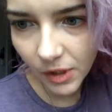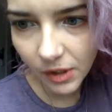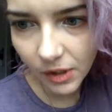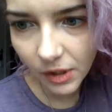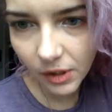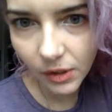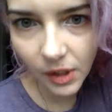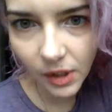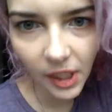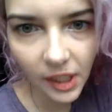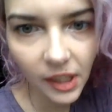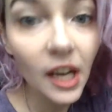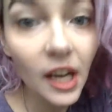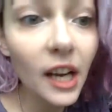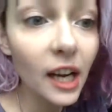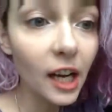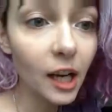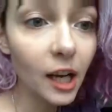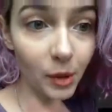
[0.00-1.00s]
Okay,
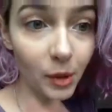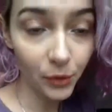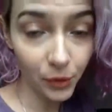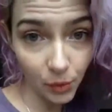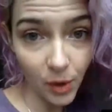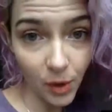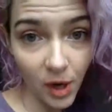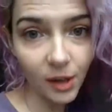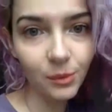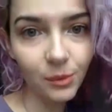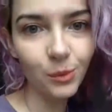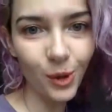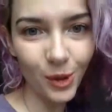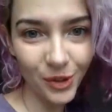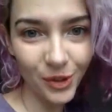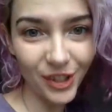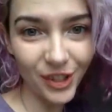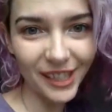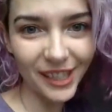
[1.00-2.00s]
if you are
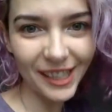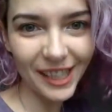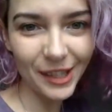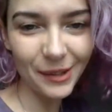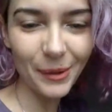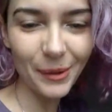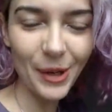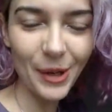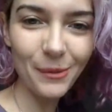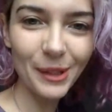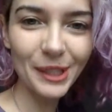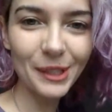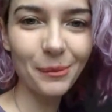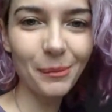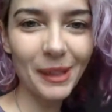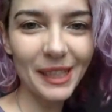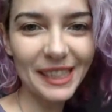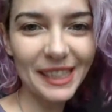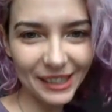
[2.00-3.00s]
watching at the moment,
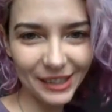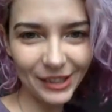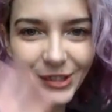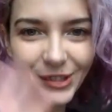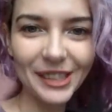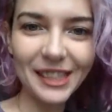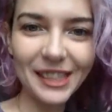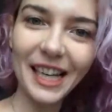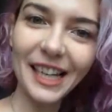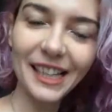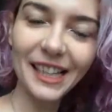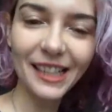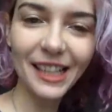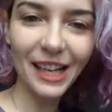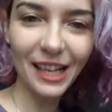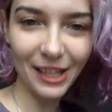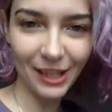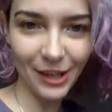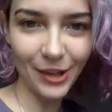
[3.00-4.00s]
please say
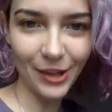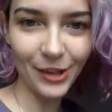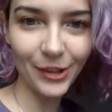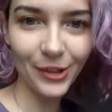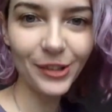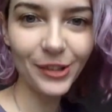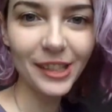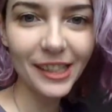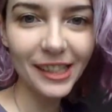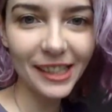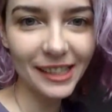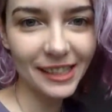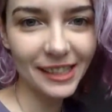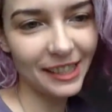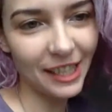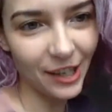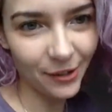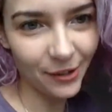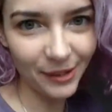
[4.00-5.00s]
hello.
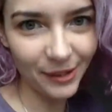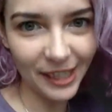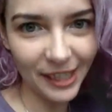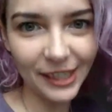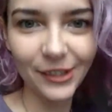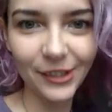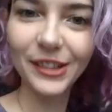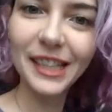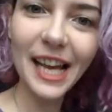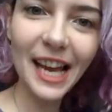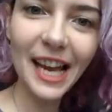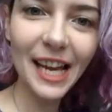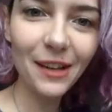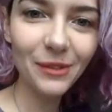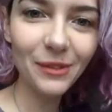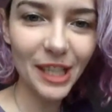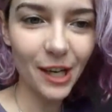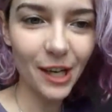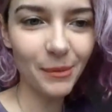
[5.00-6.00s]
Tell me your name,
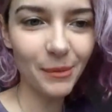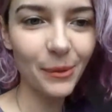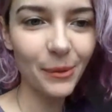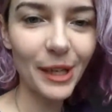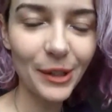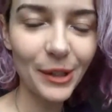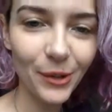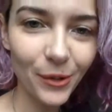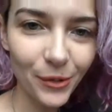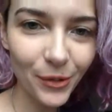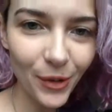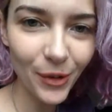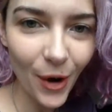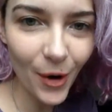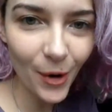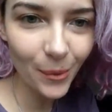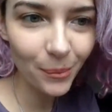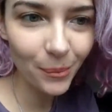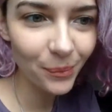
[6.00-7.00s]
tell me where you're
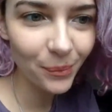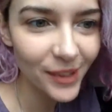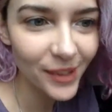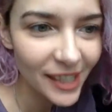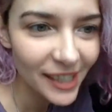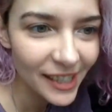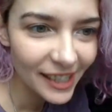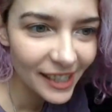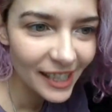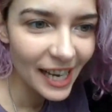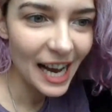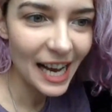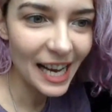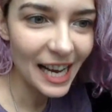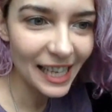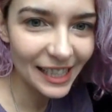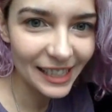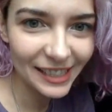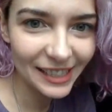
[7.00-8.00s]
from,
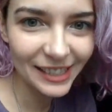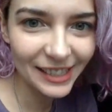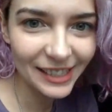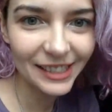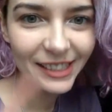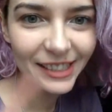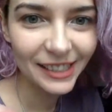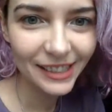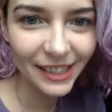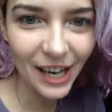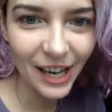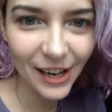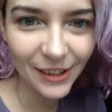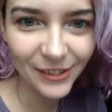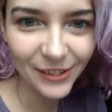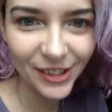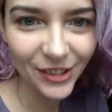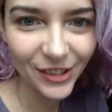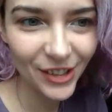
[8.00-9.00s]
and I'm
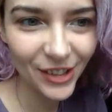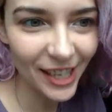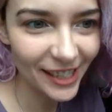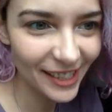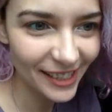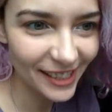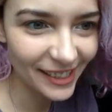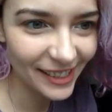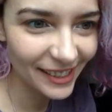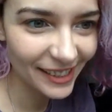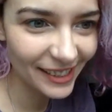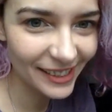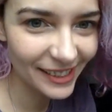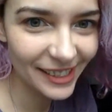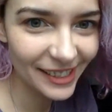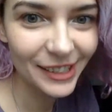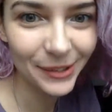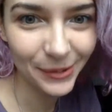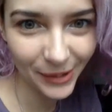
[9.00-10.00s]
just checking that
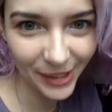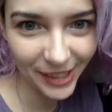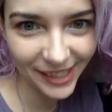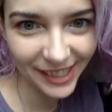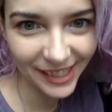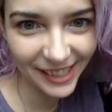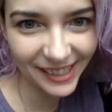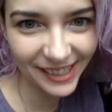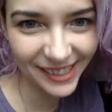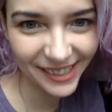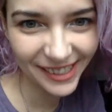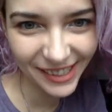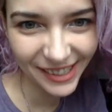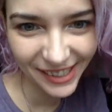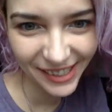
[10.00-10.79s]
it's working.